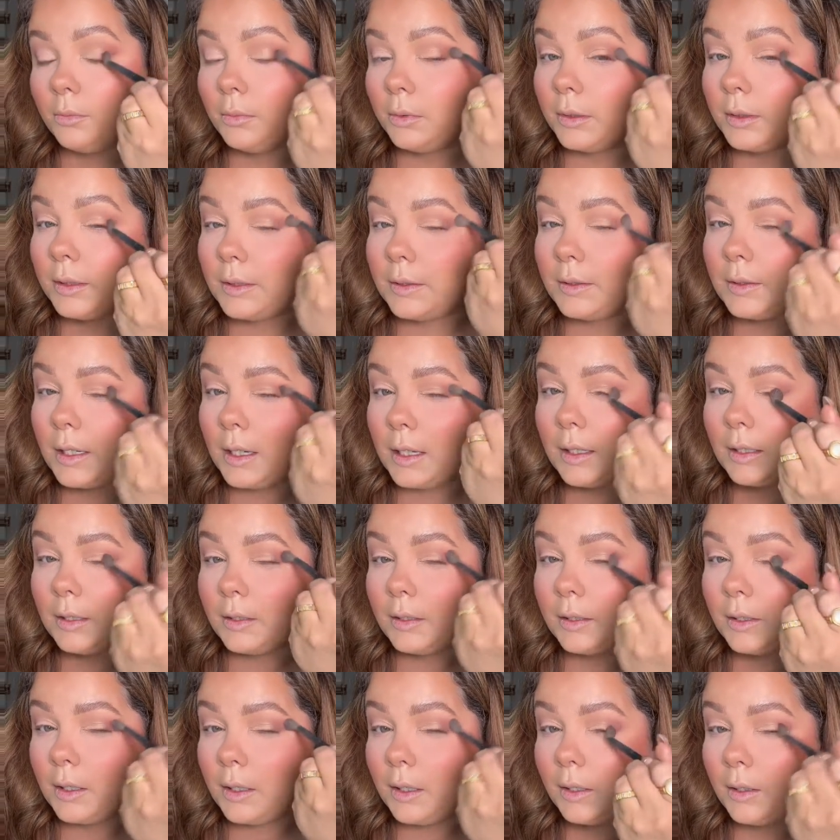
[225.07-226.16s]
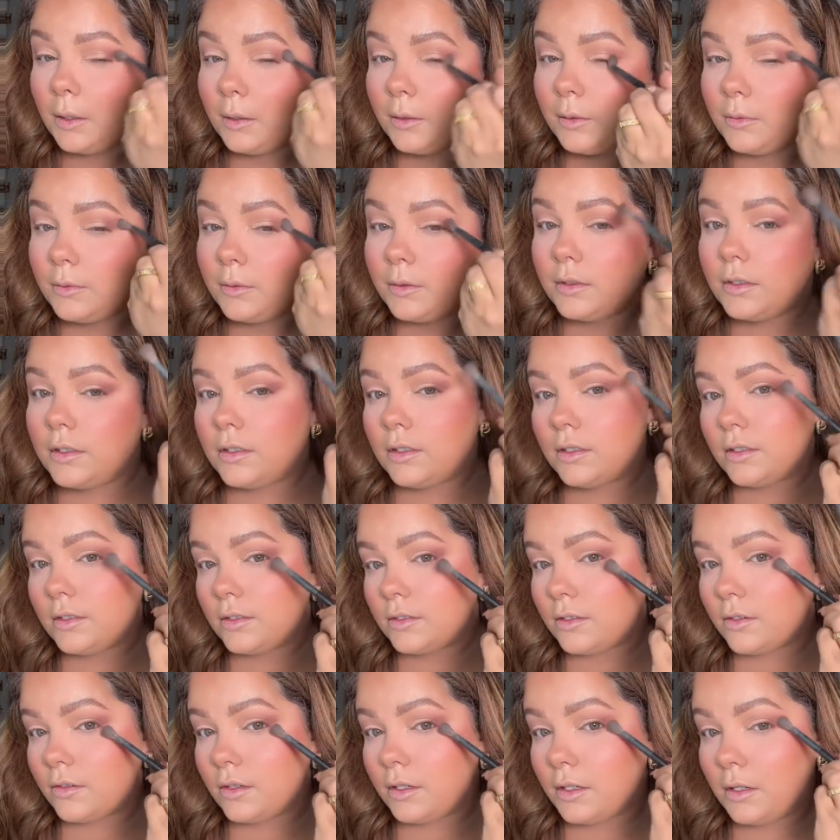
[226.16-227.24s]
blend that in there
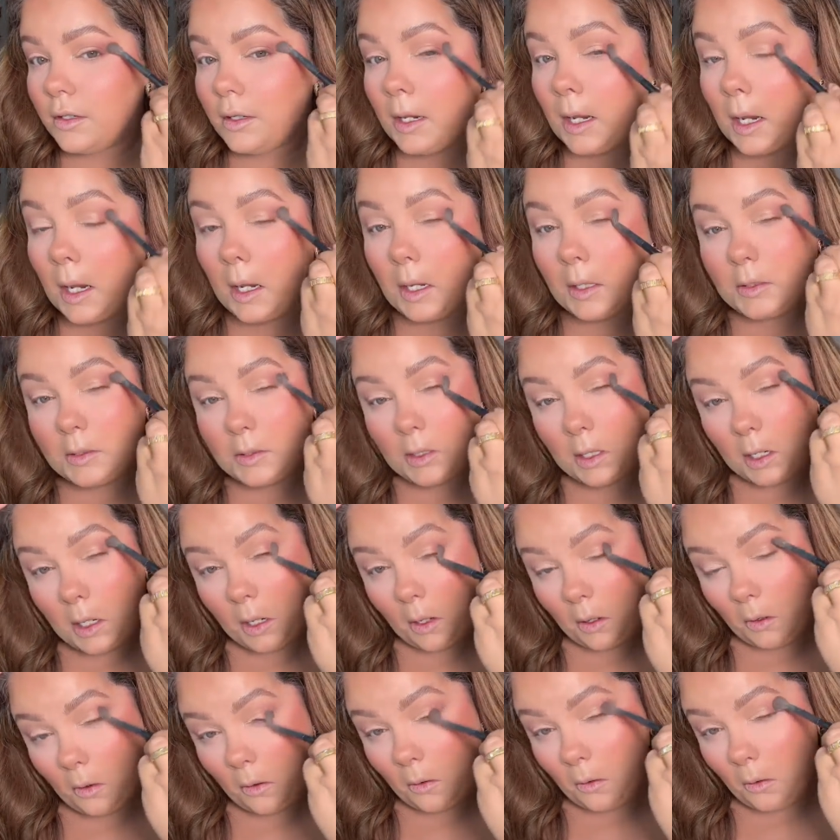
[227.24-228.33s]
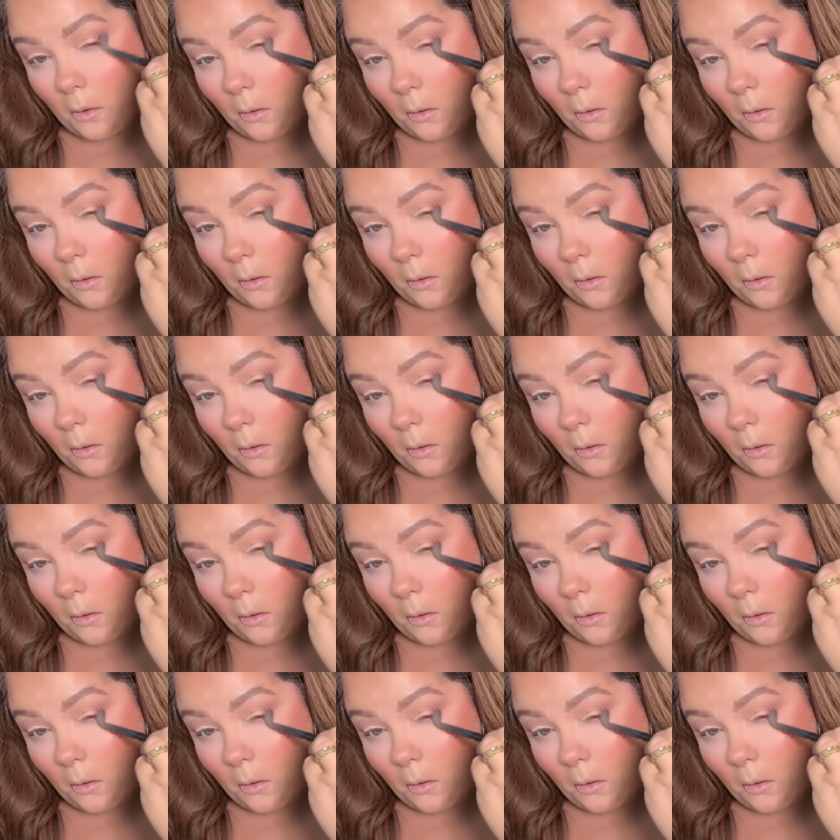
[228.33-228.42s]
so that you can't tell.